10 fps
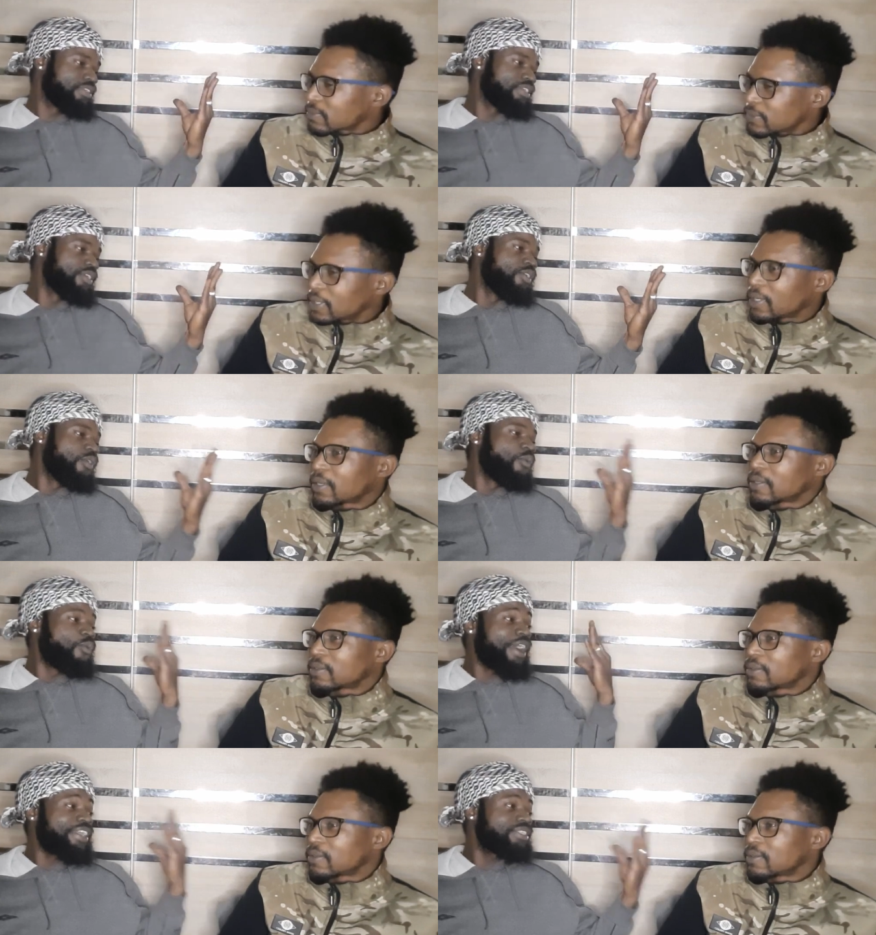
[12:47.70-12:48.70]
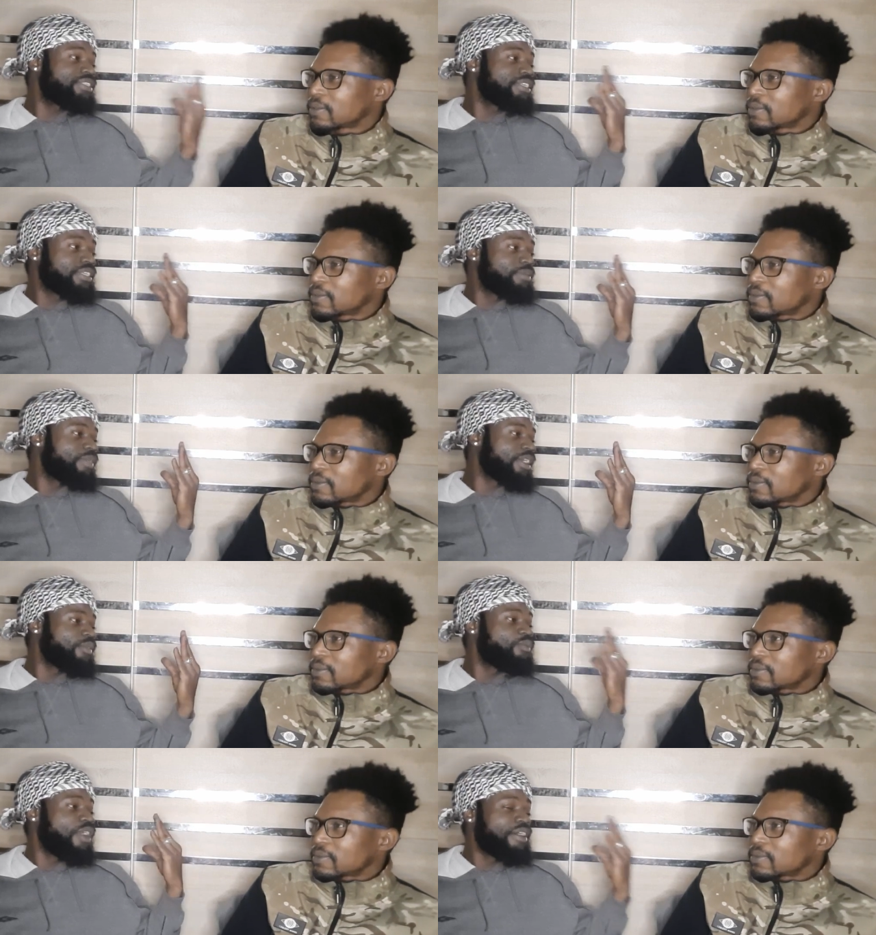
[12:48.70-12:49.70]
Speaker 1: Yeah. Why you think him a
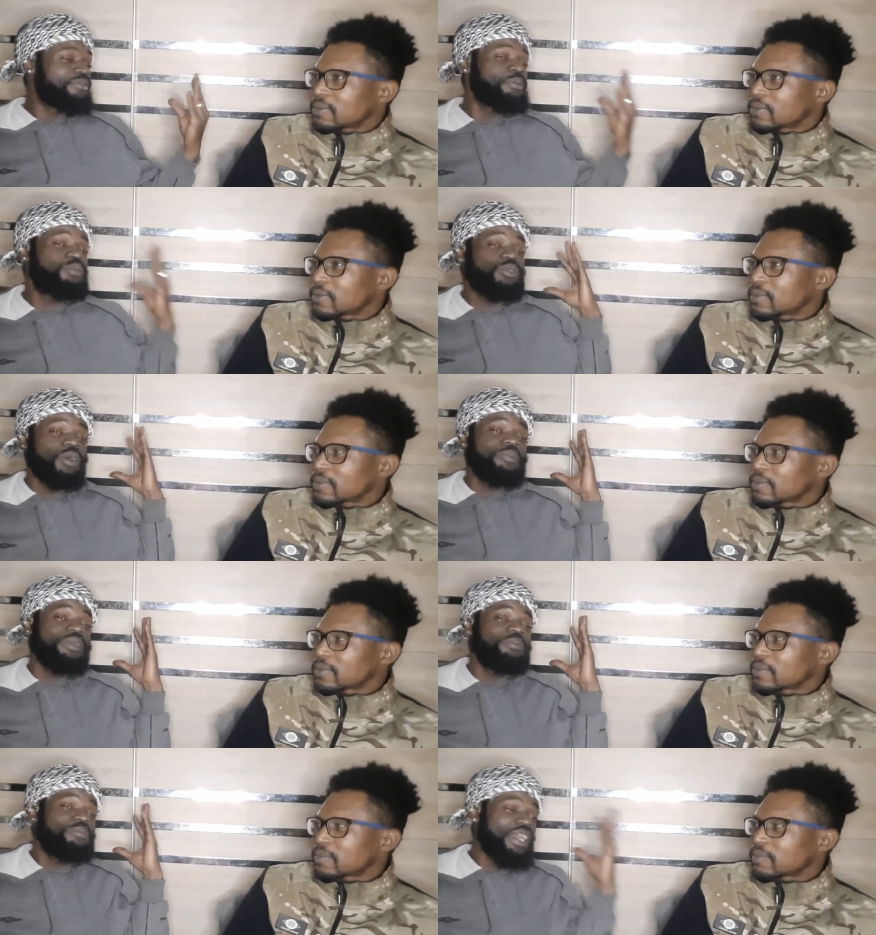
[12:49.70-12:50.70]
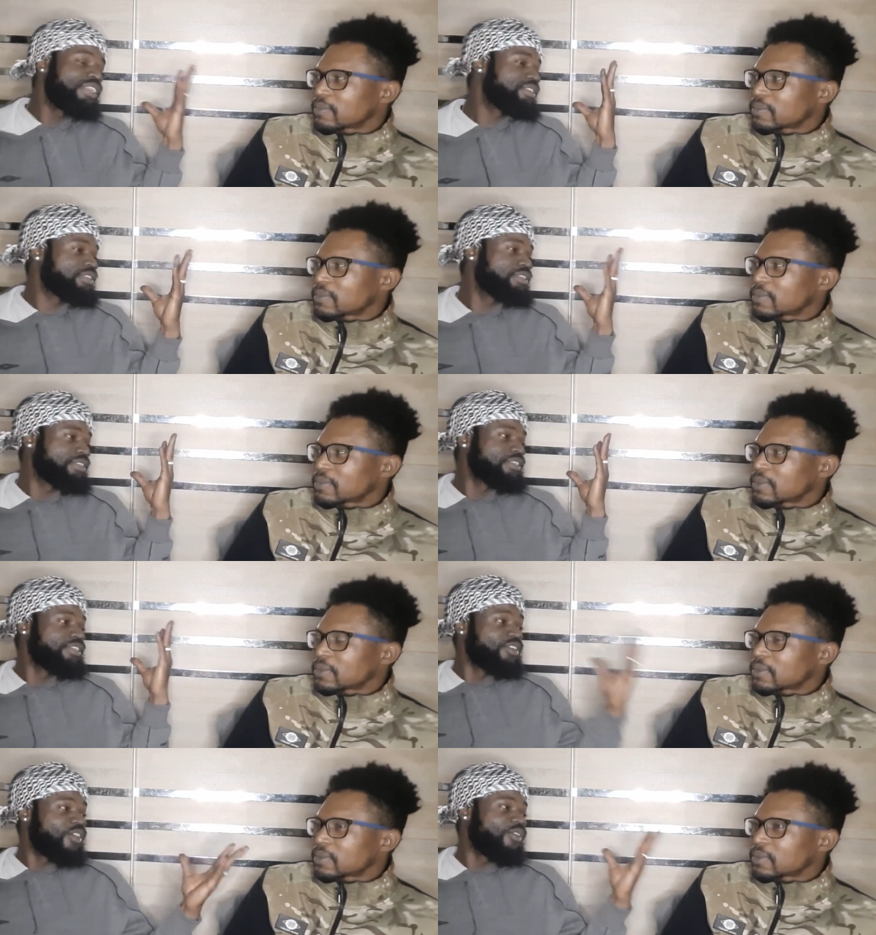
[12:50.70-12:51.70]
go want to put up in belt?
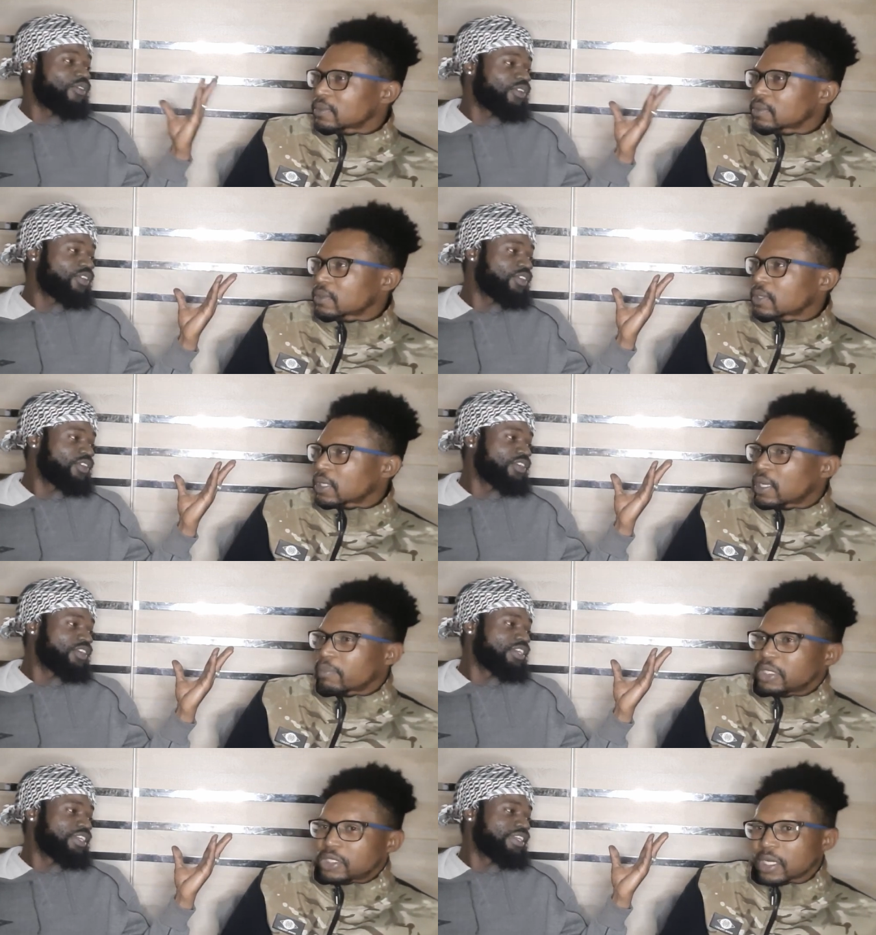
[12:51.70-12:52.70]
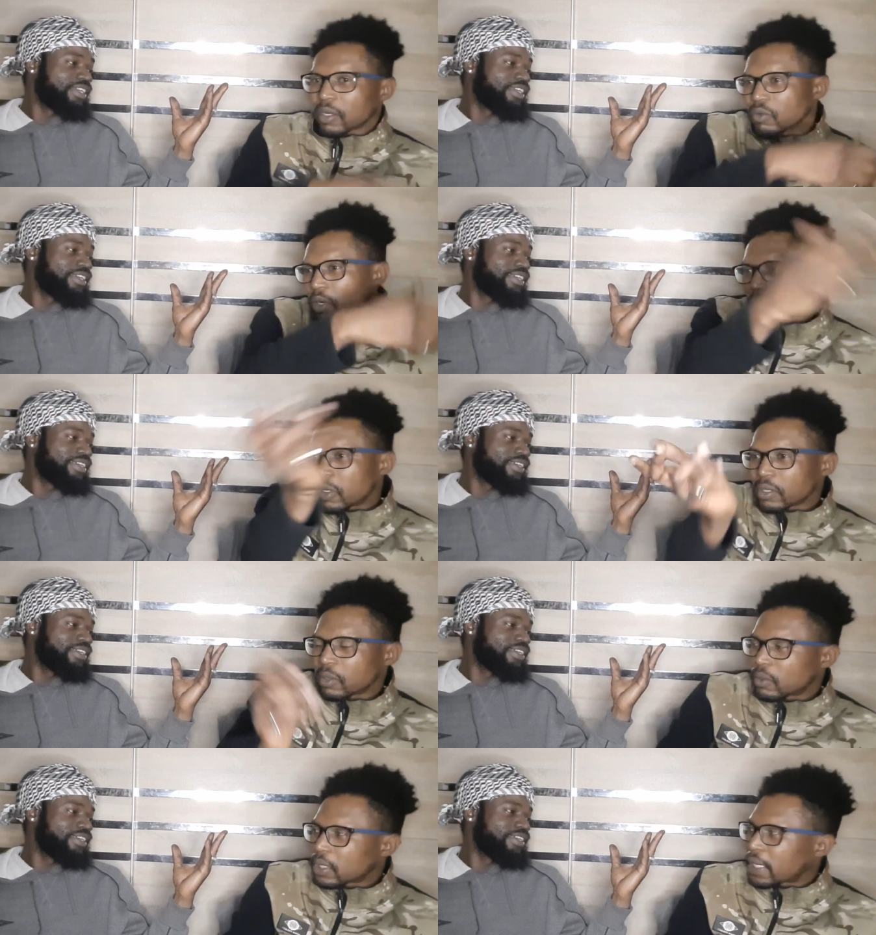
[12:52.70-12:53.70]
No.
Speaker 2: Cause me shock rub out
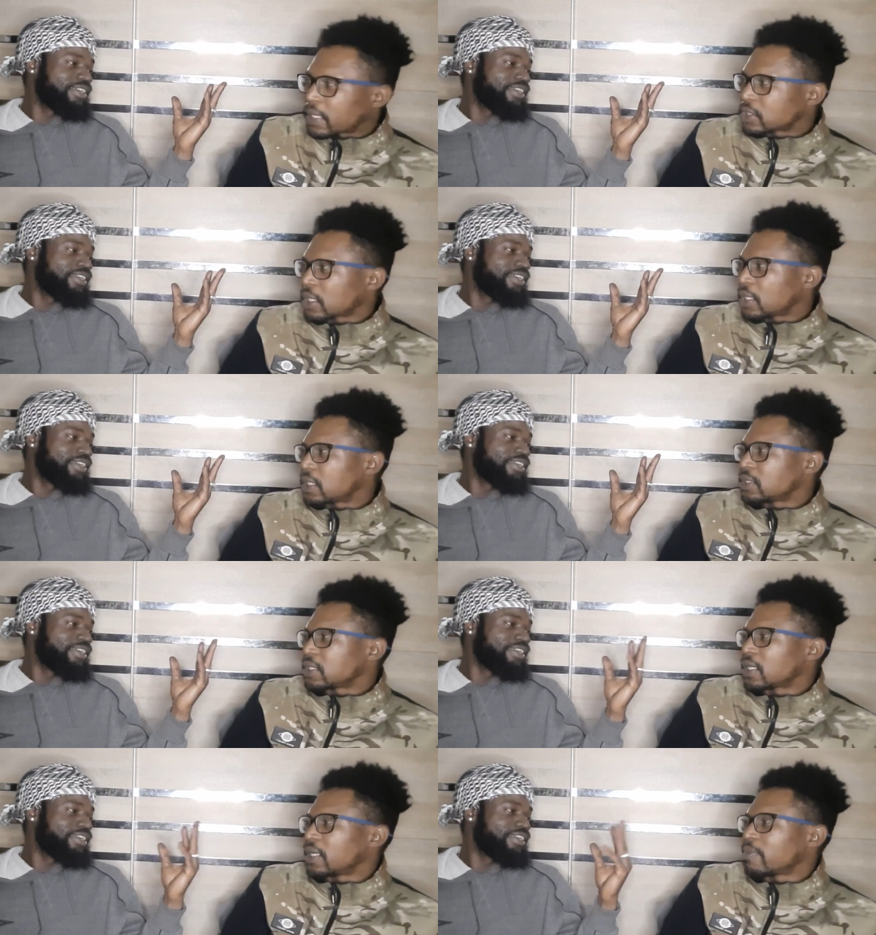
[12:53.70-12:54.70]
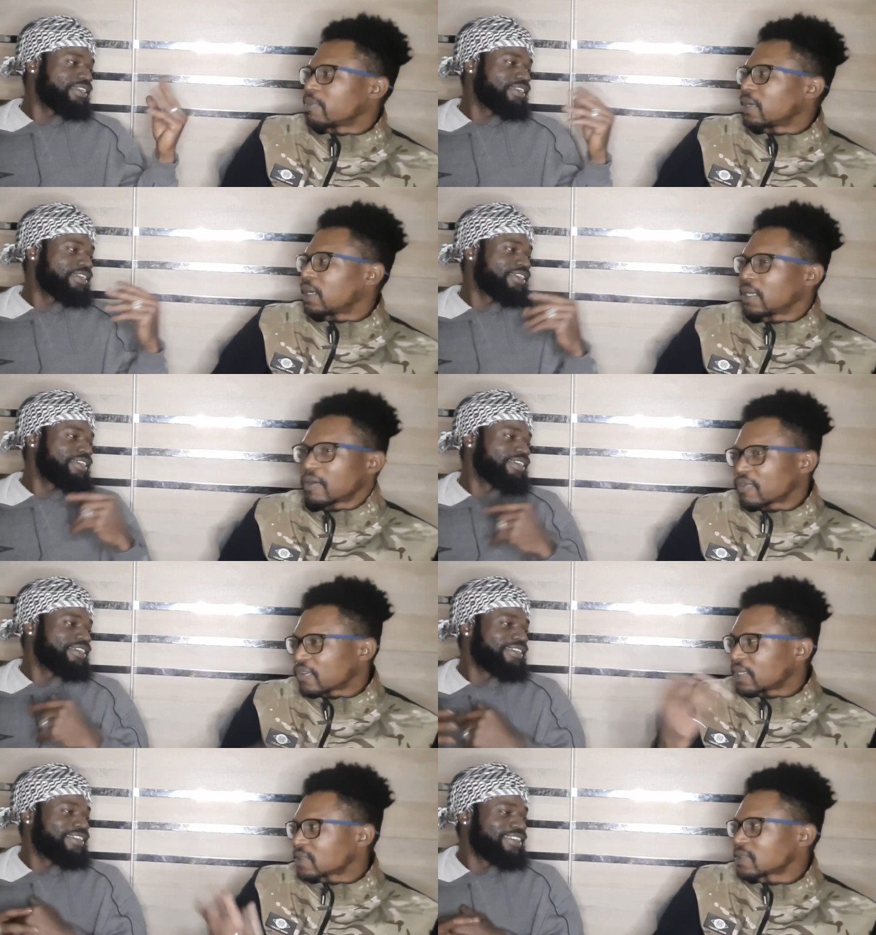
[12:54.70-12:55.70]
the whole I challenge of them and I
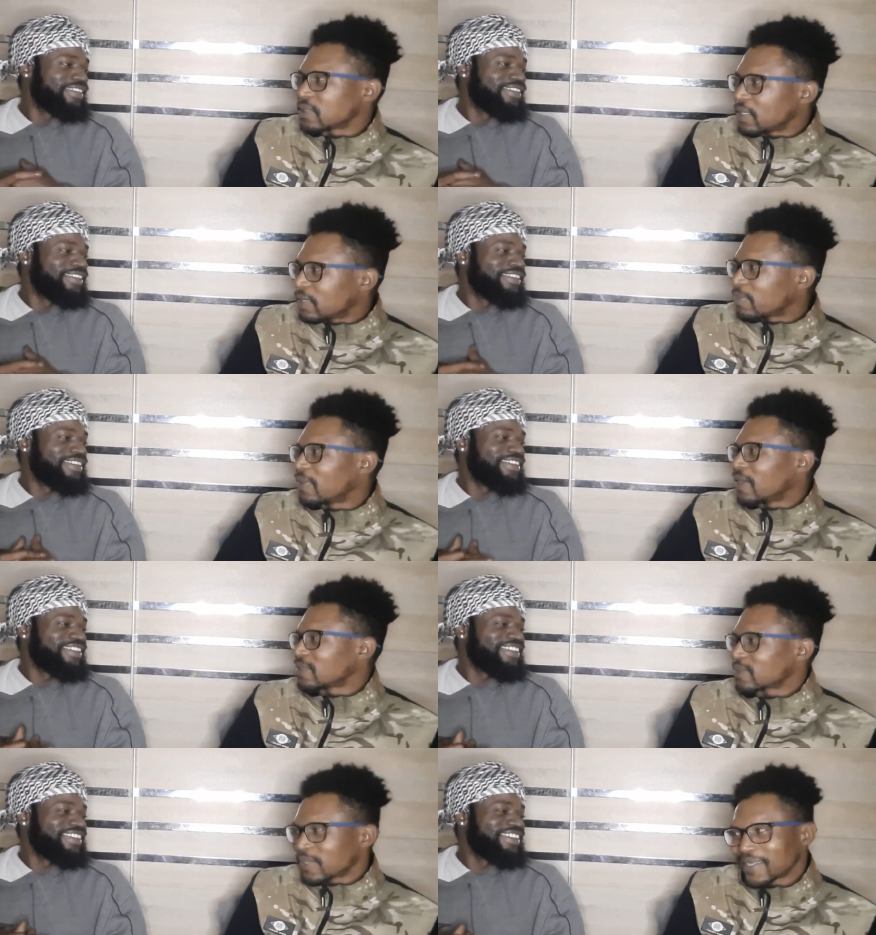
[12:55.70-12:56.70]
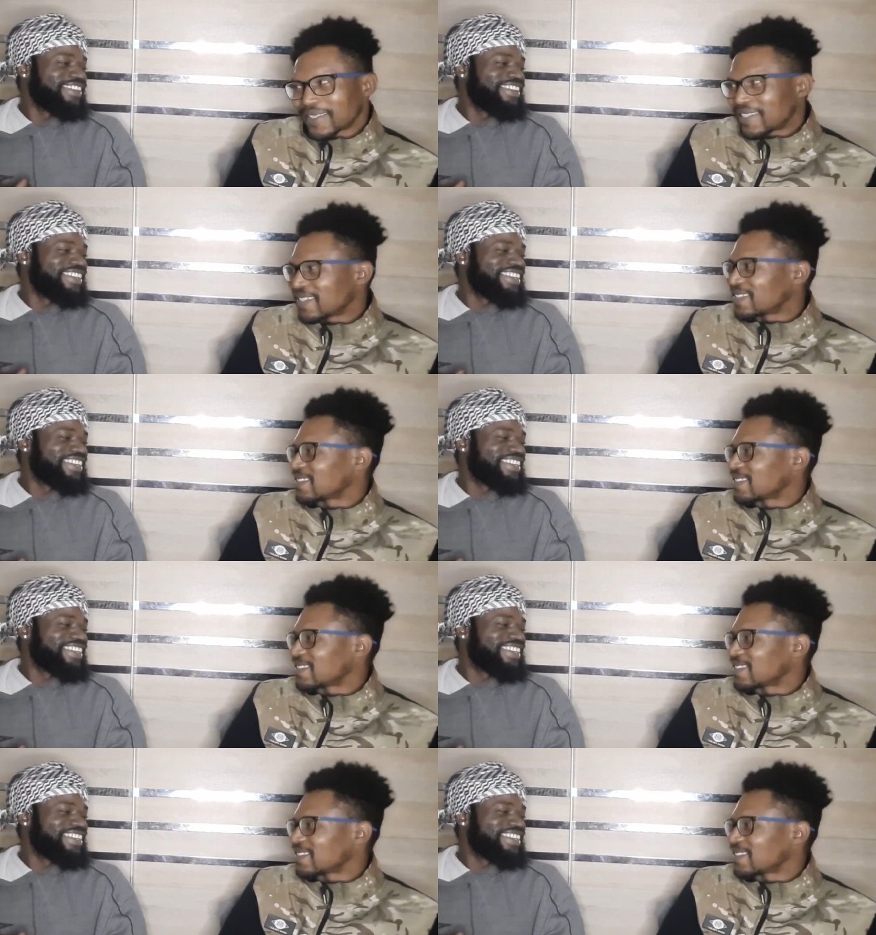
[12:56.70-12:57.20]
face him as certain